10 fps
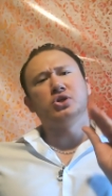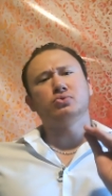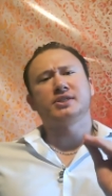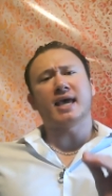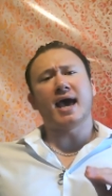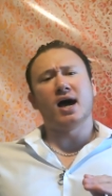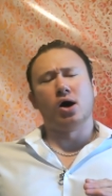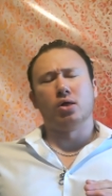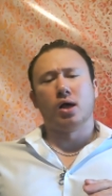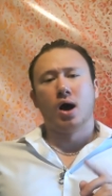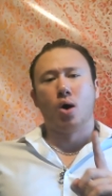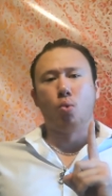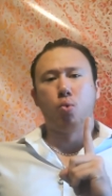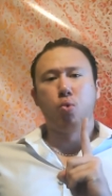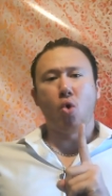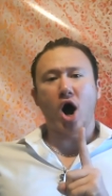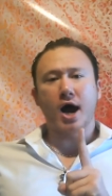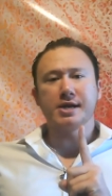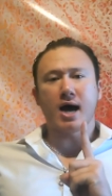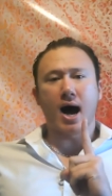you tell
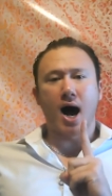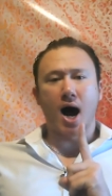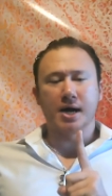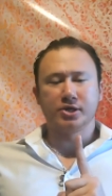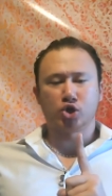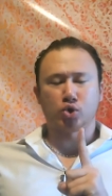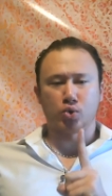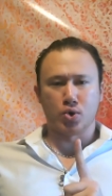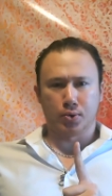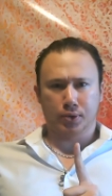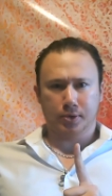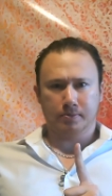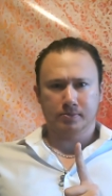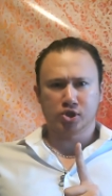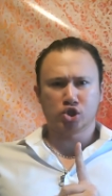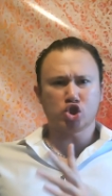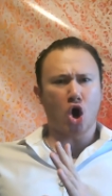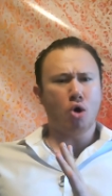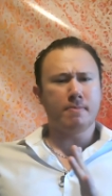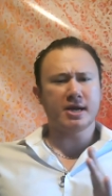one untruth,
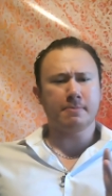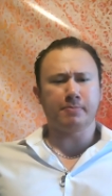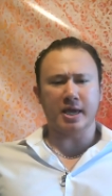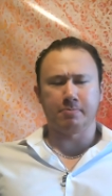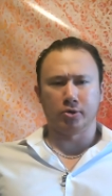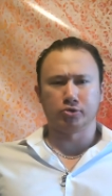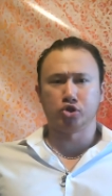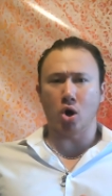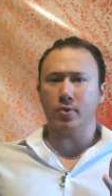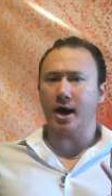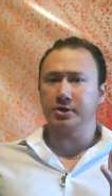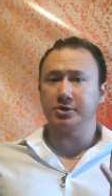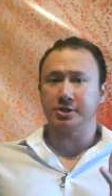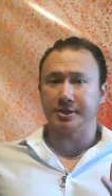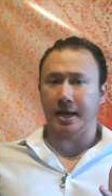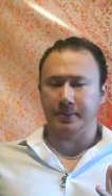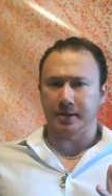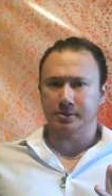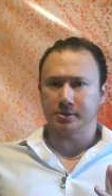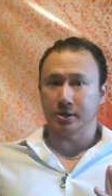so many people don't understand
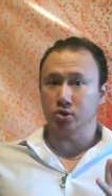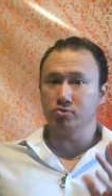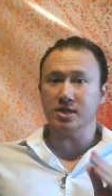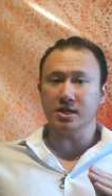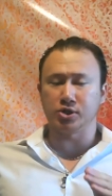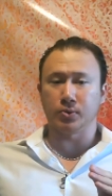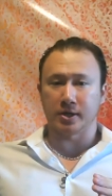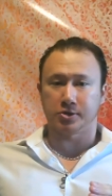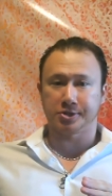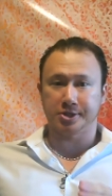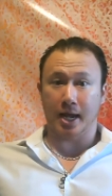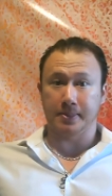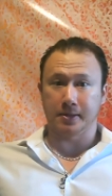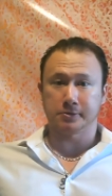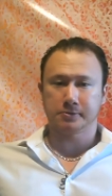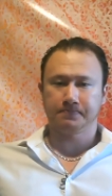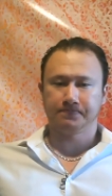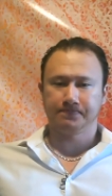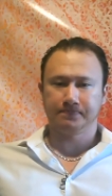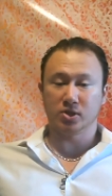this, and you need to understand this.
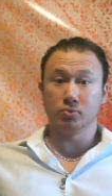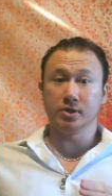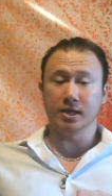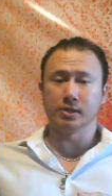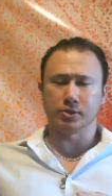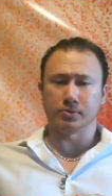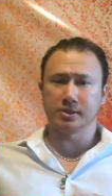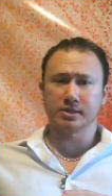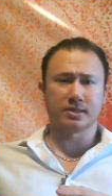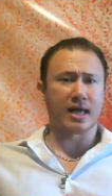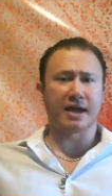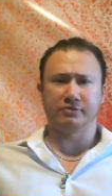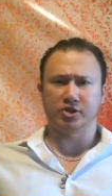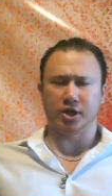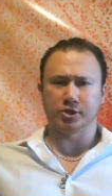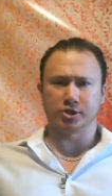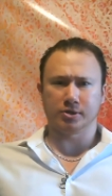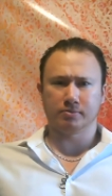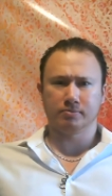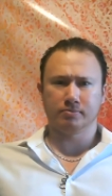You need to. This is life-changing.
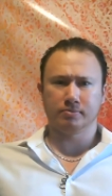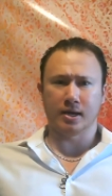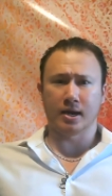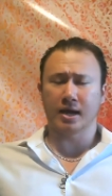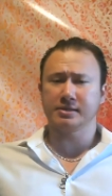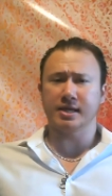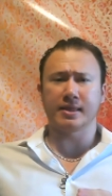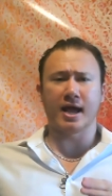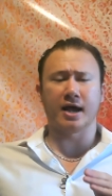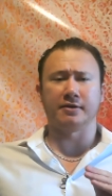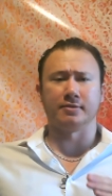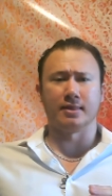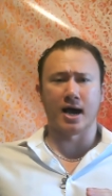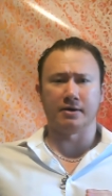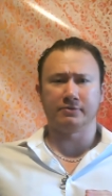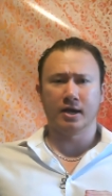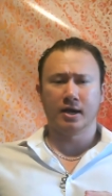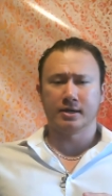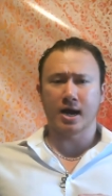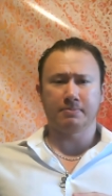And I say that out of love,
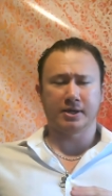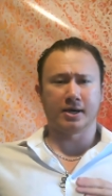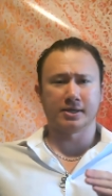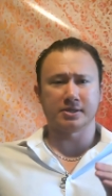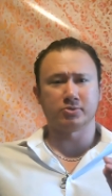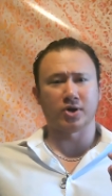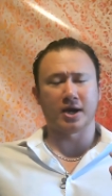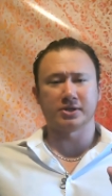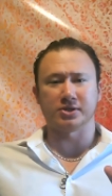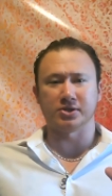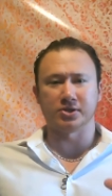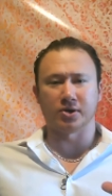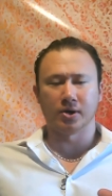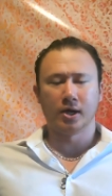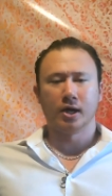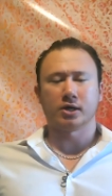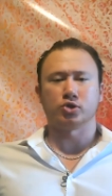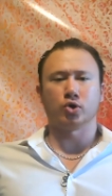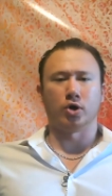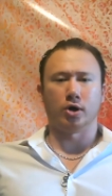not because I'm trying to, you know,
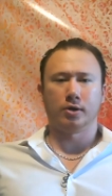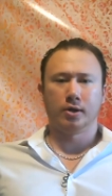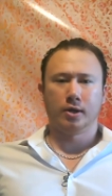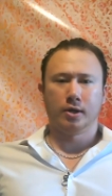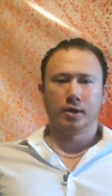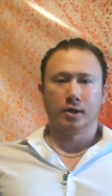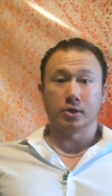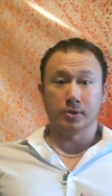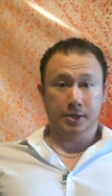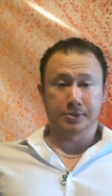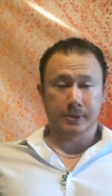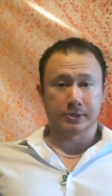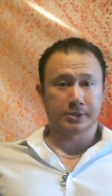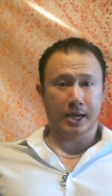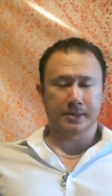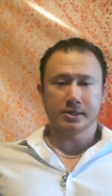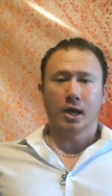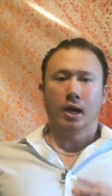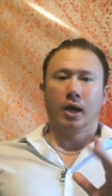control. You need to understand this.